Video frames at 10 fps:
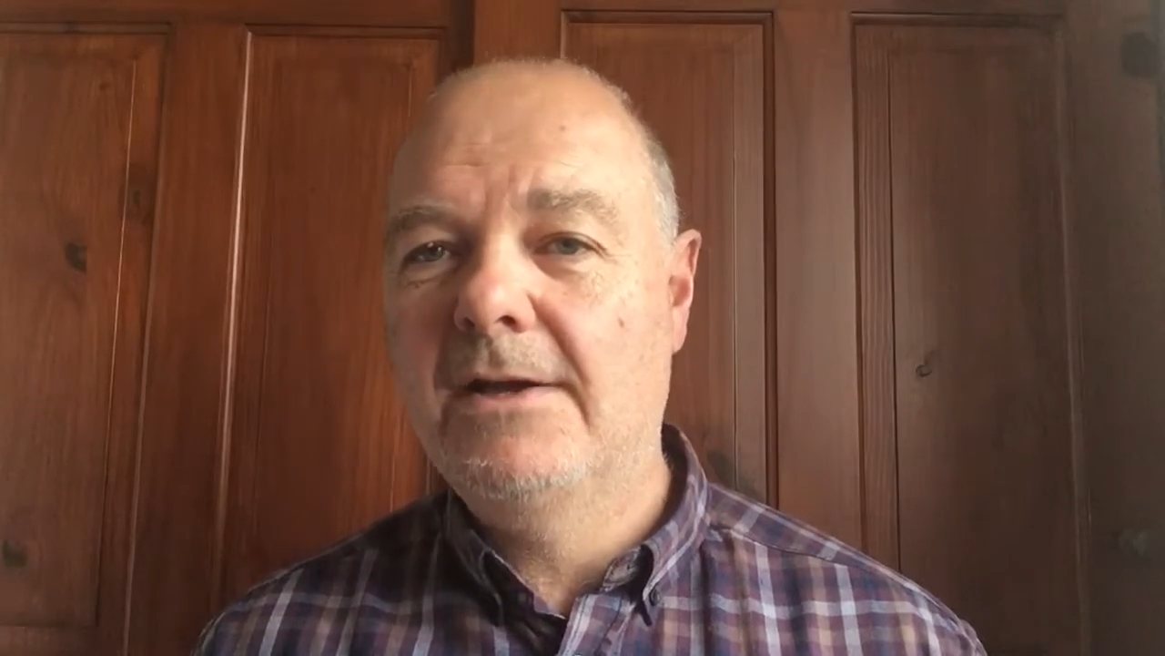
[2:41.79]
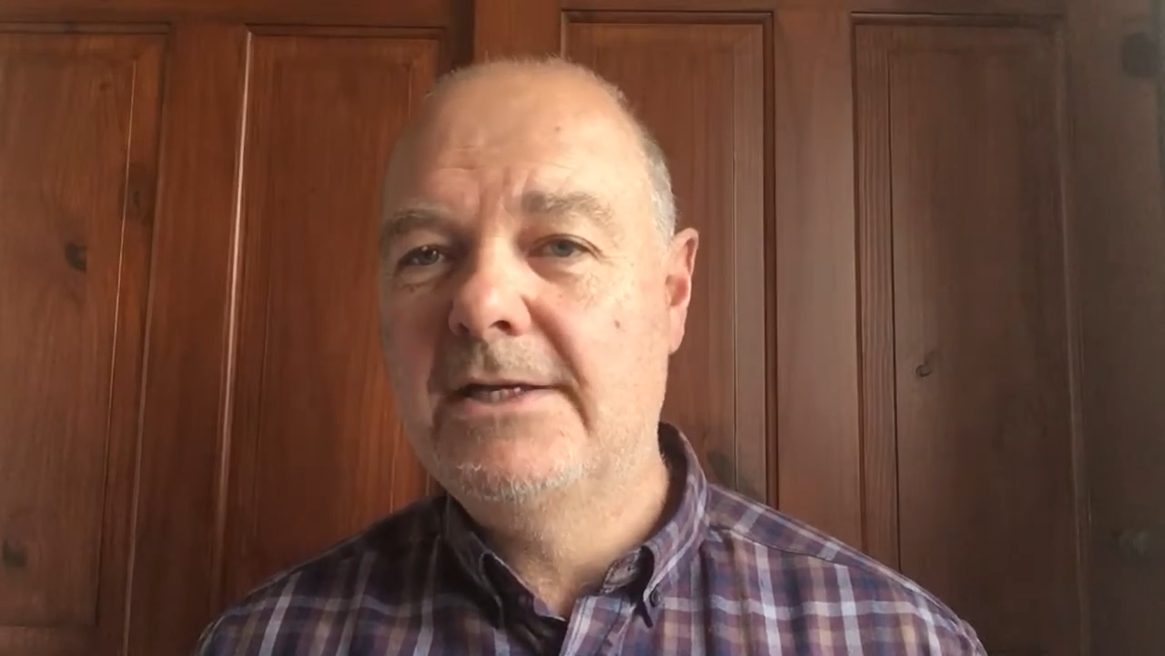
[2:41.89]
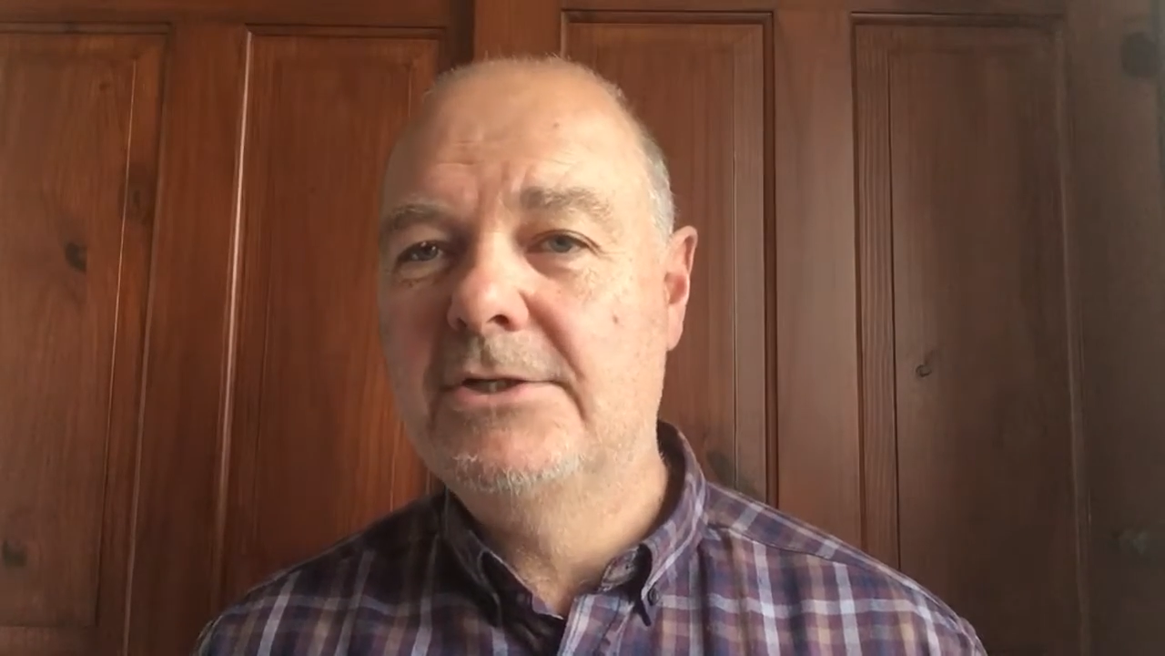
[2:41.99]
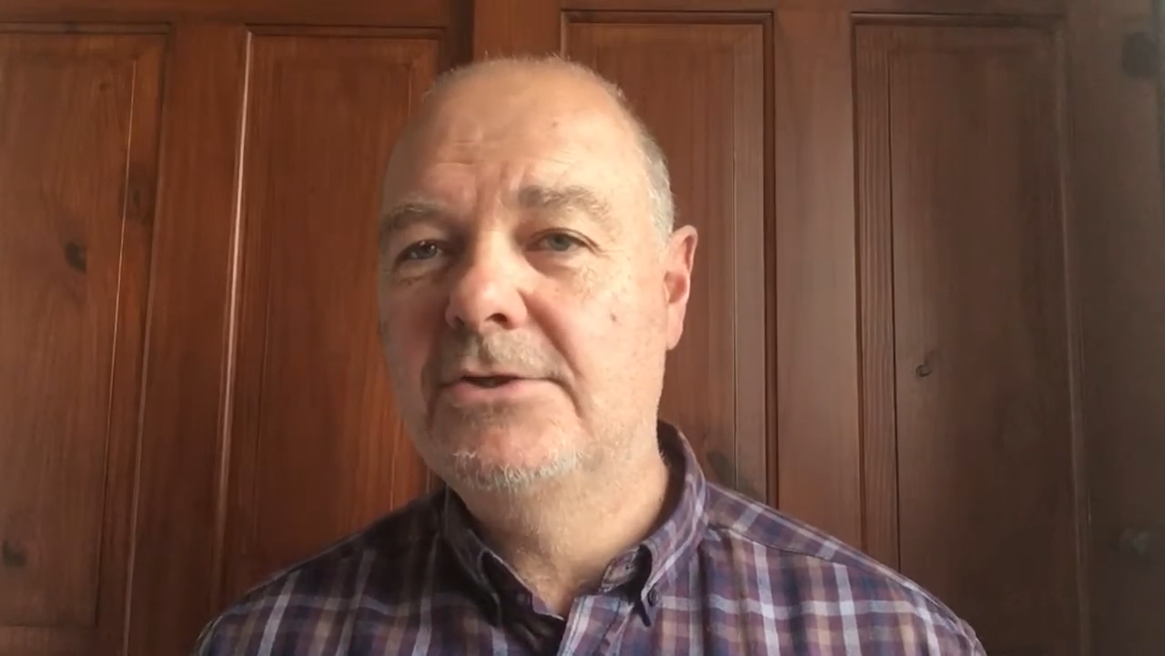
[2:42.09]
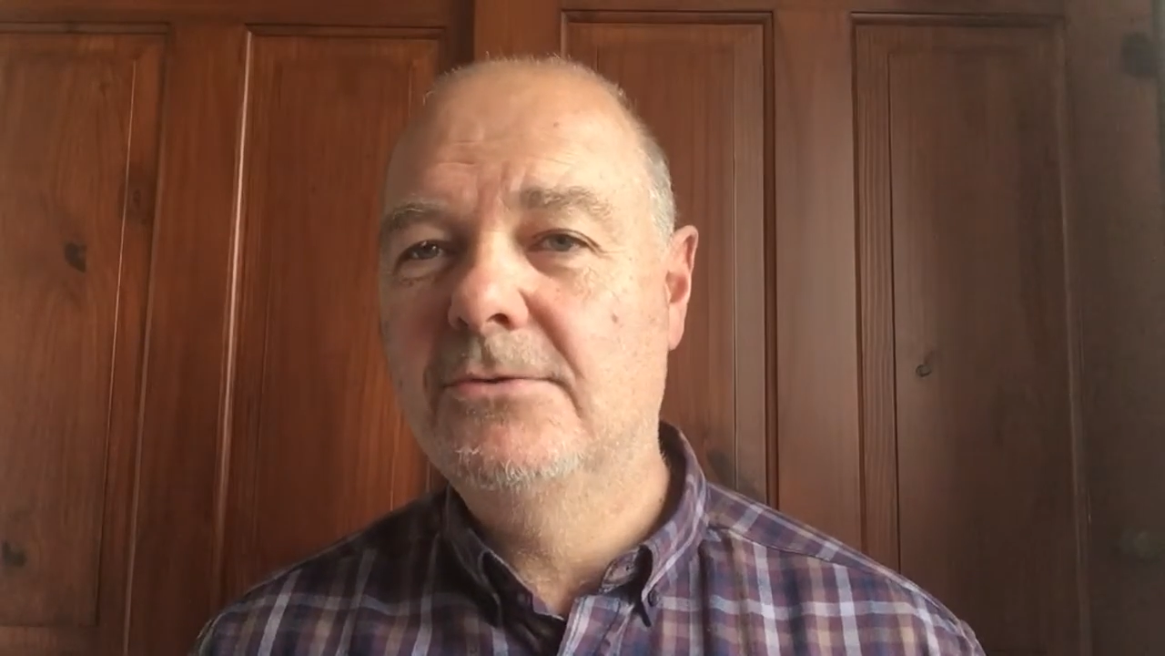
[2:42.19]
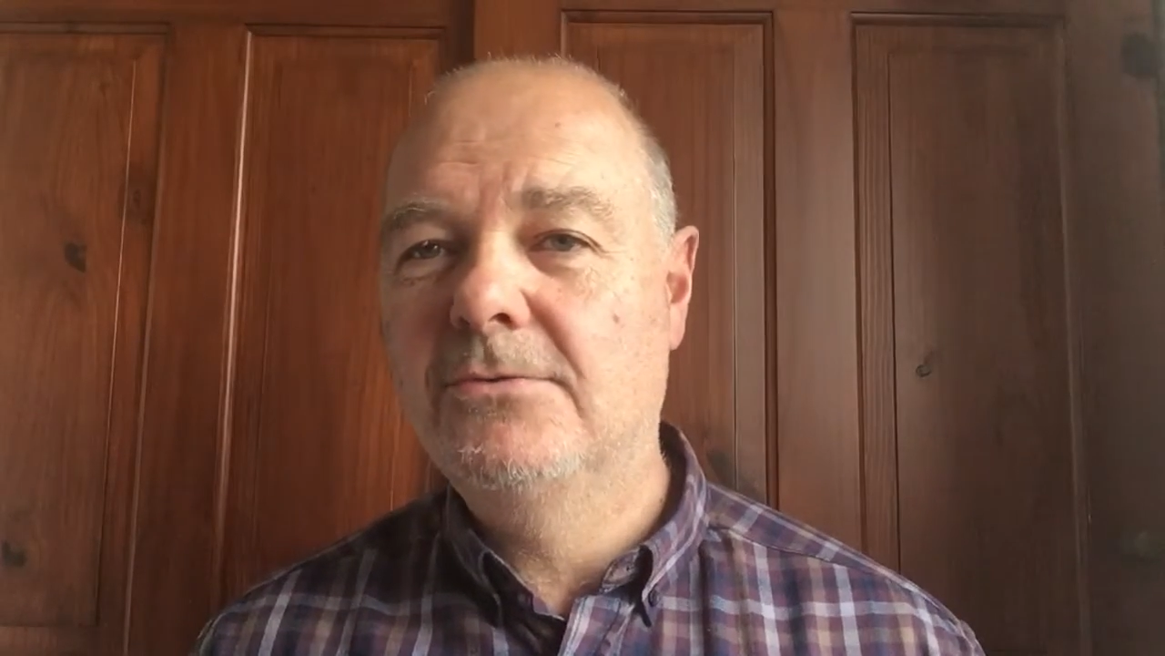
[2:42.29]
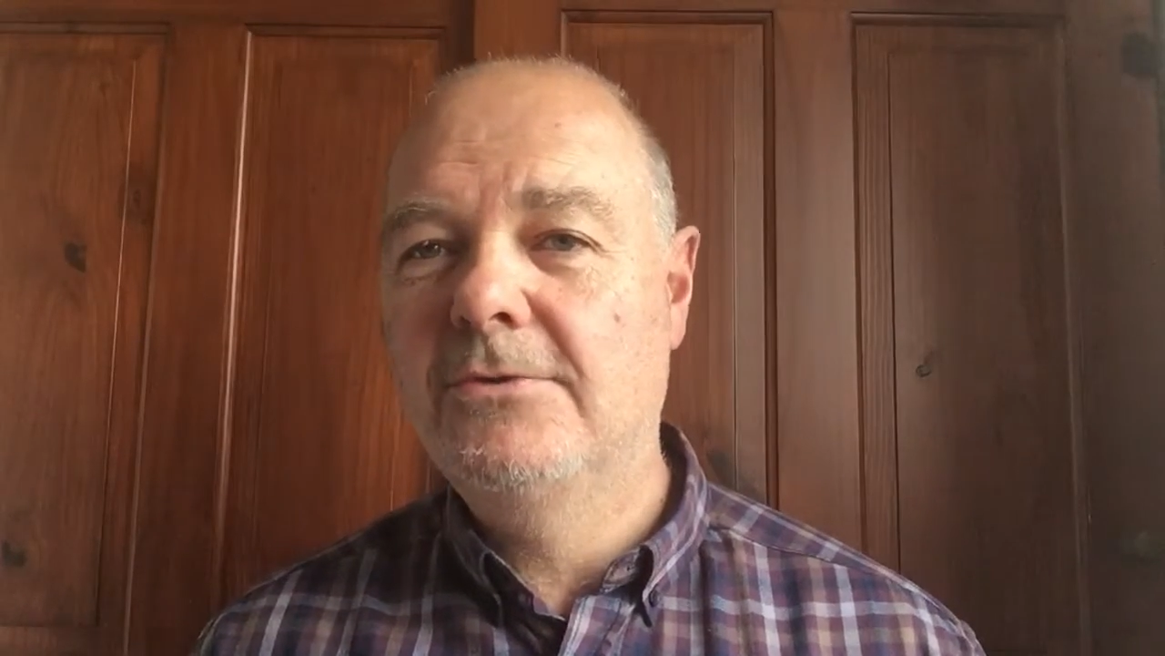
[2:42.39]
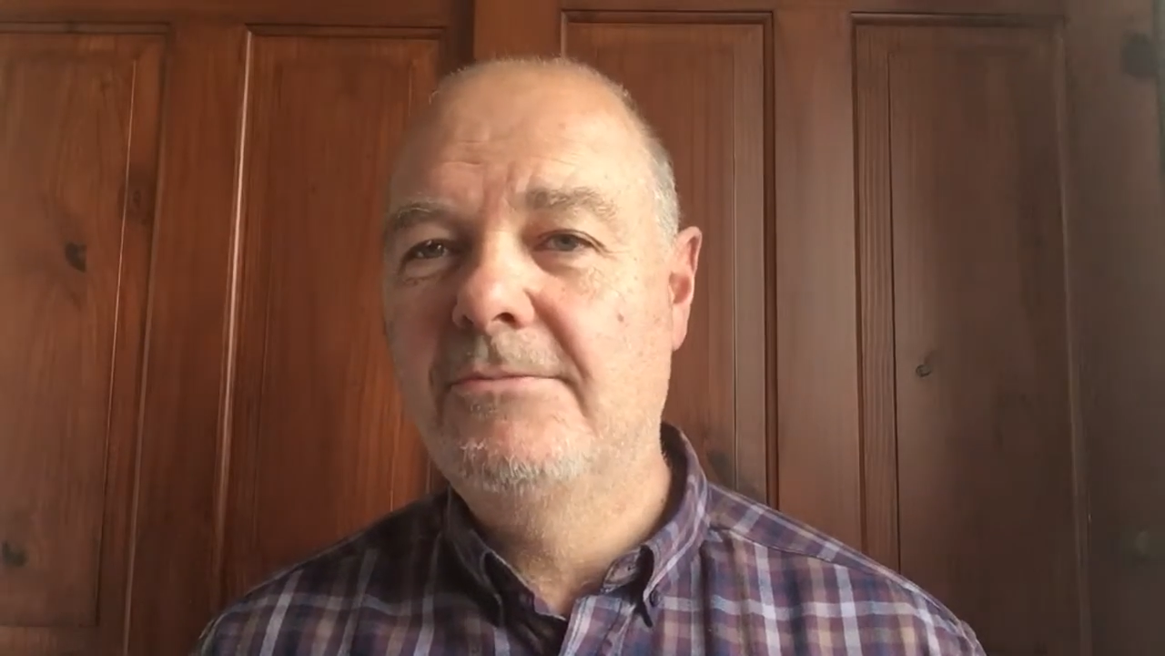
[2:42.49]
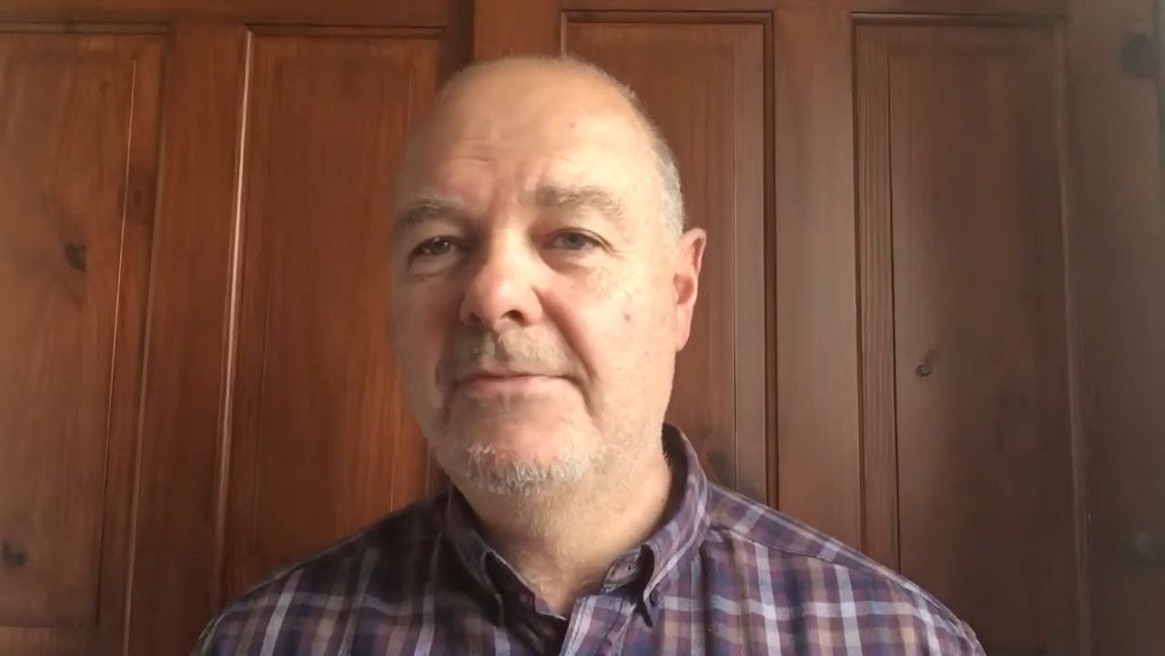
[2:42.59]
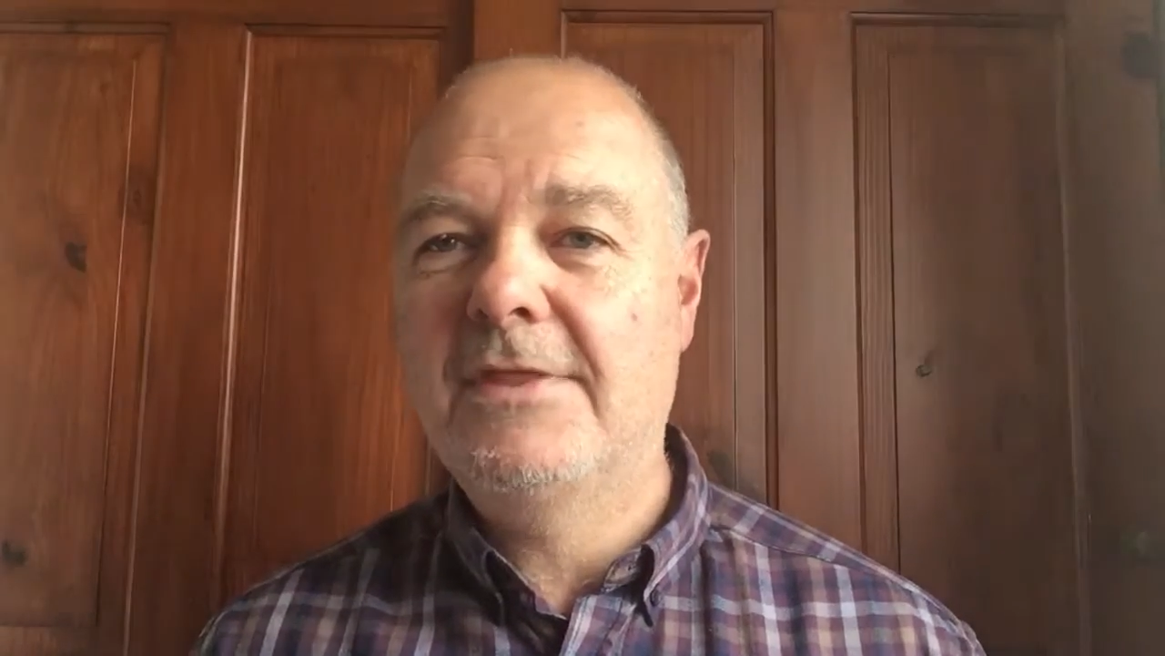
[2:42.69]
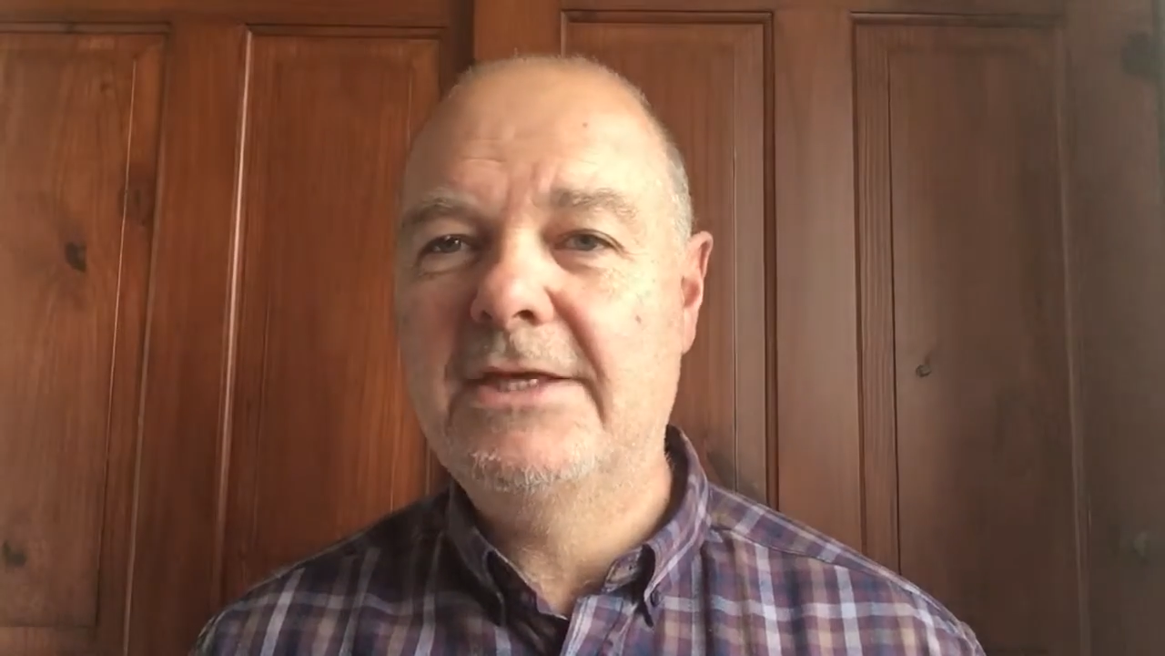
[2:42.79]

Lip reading: uninstall them,